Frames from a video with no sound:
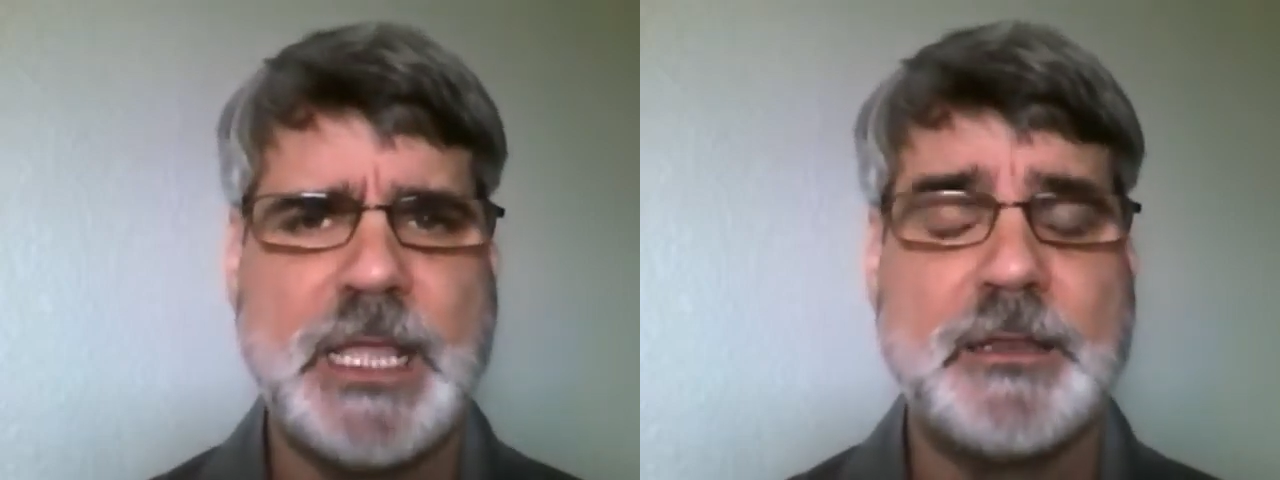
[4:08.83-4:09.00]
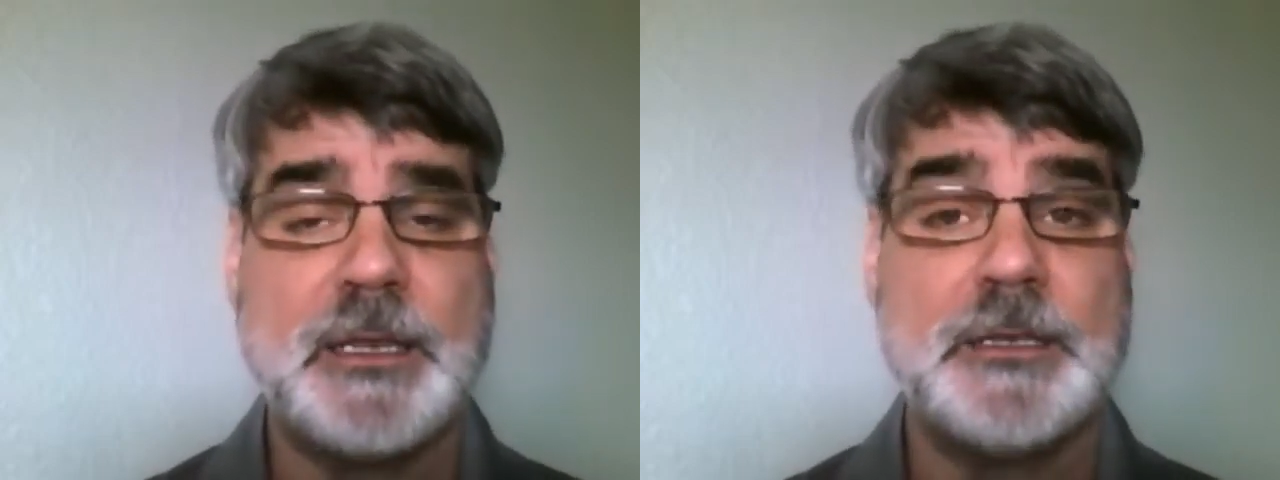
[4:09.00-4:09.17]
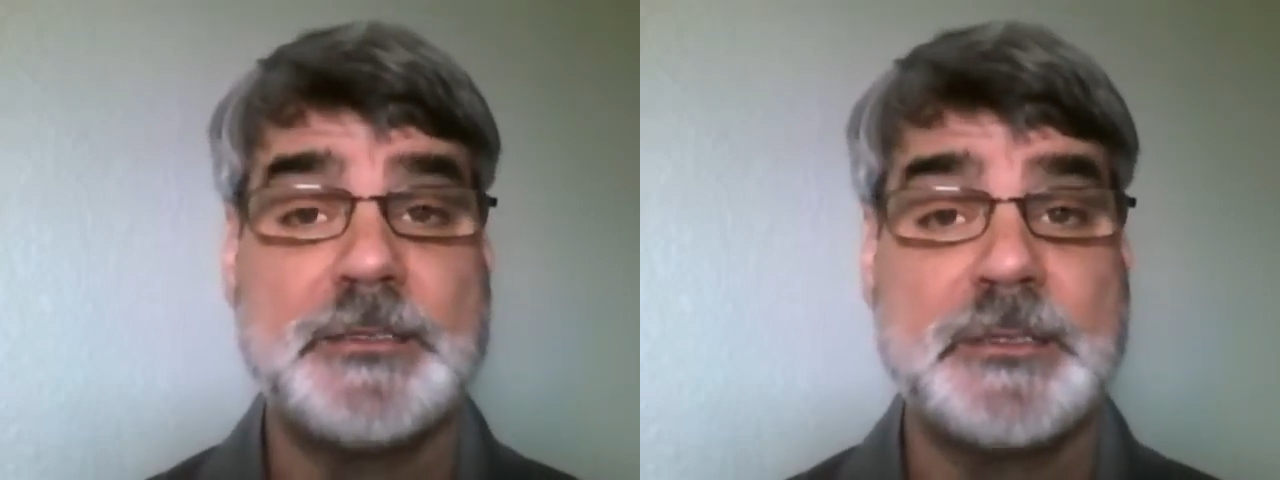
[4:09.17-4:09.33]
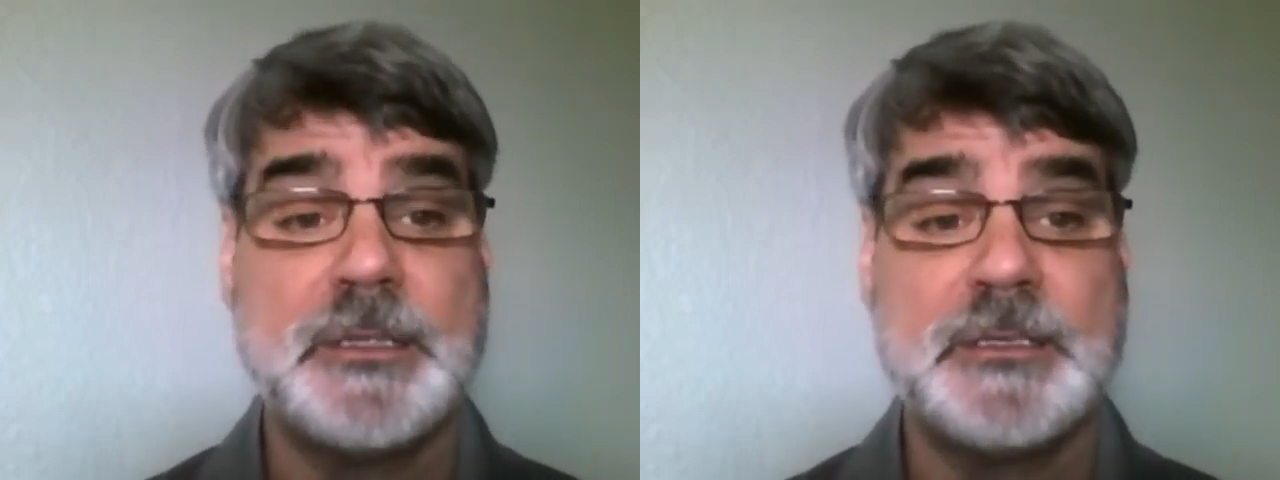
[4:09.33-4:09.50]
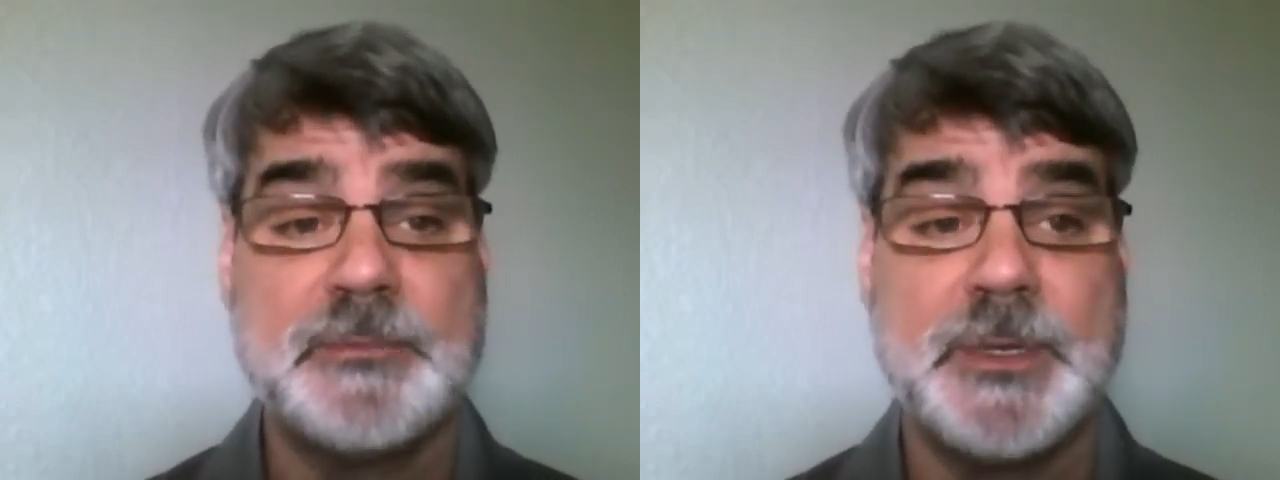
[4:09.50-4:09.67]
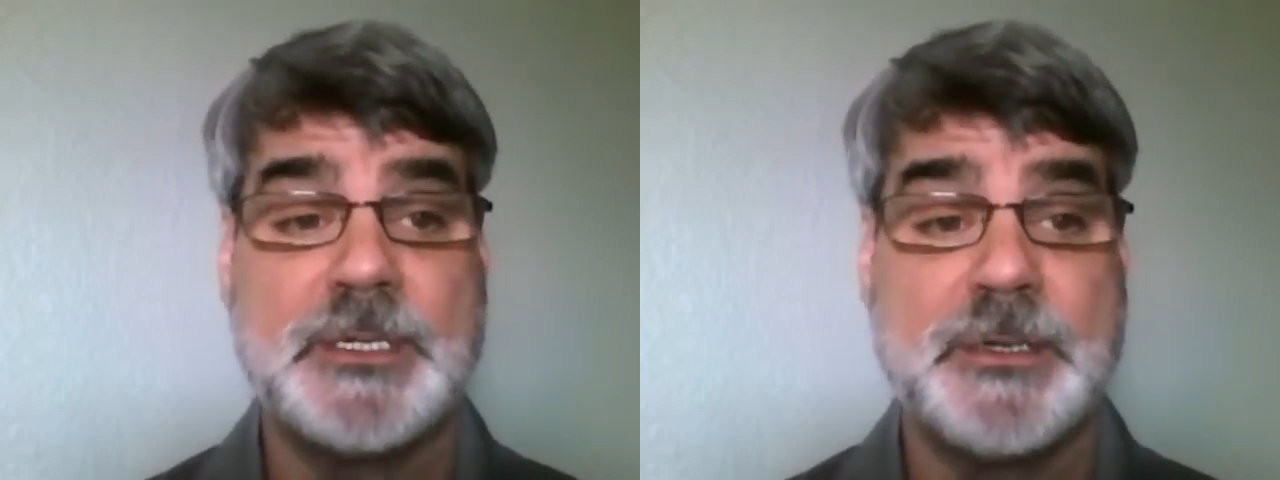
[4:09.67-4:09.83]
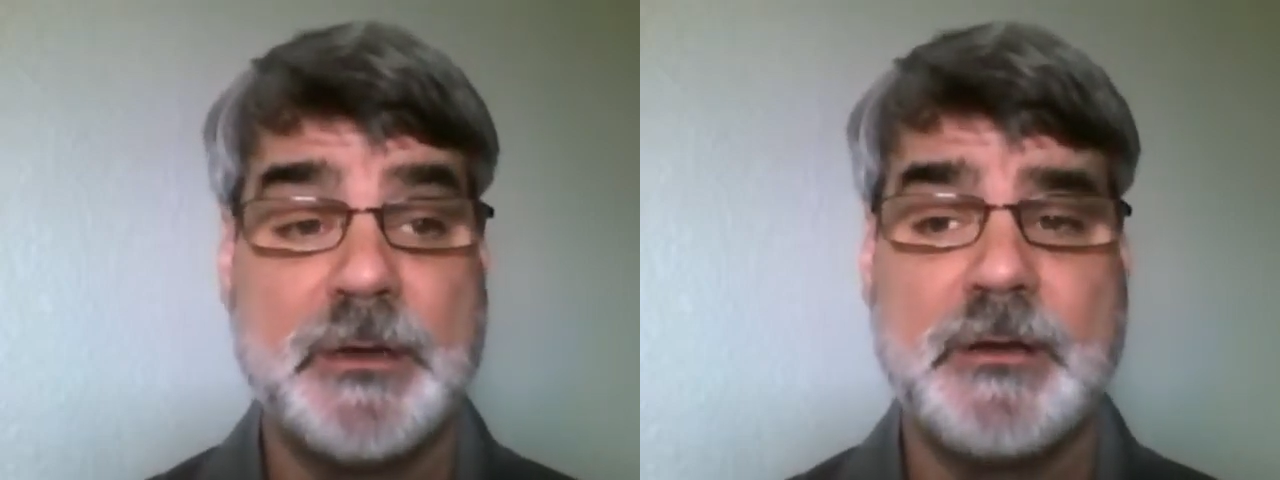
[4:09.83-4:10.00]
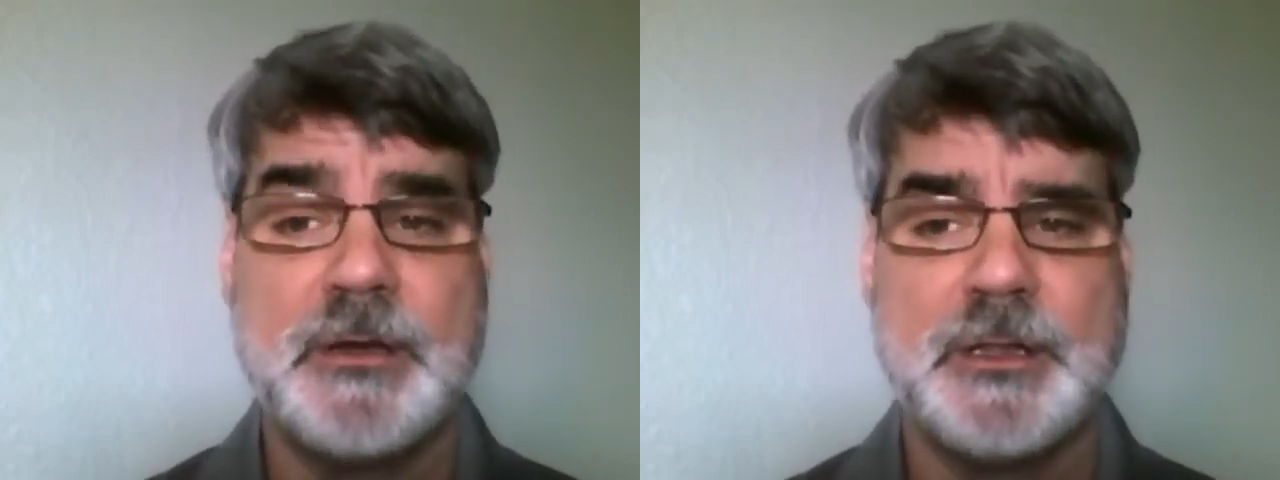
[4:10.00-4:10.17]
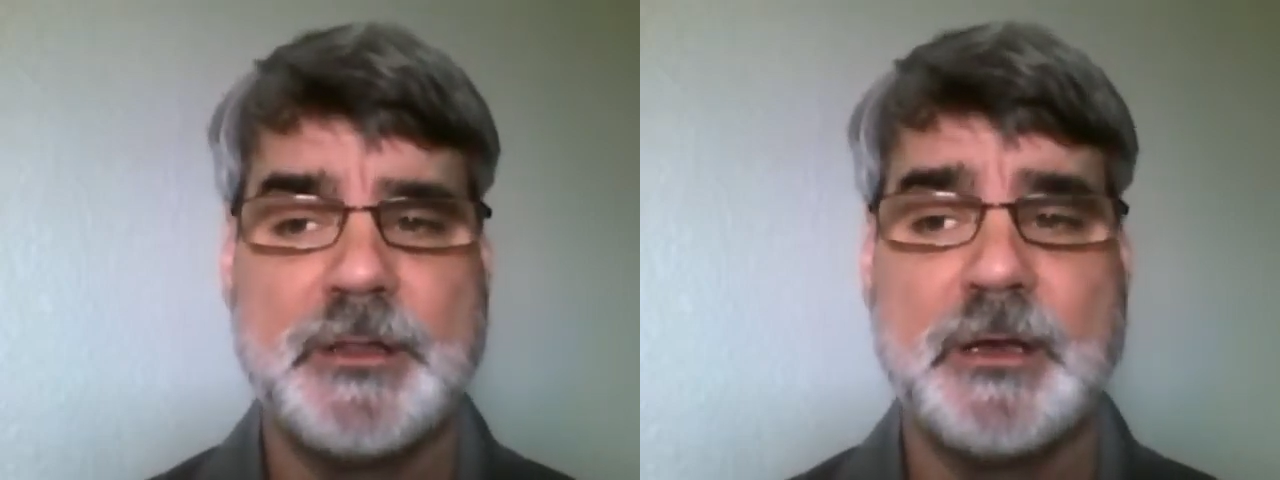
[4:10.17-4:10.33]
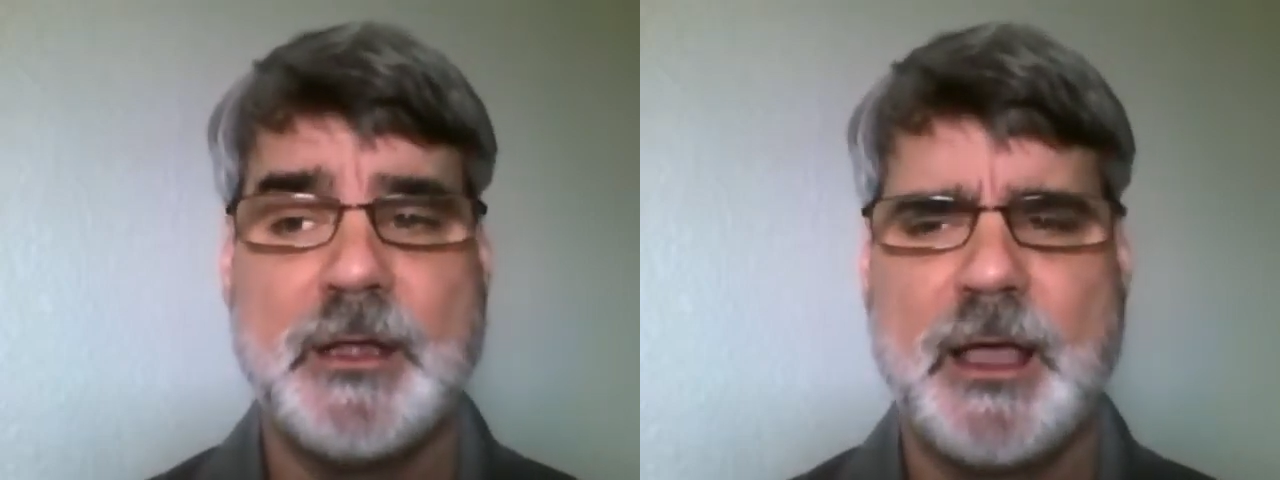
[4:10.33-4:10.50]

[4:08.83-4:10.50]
And it is this maturity that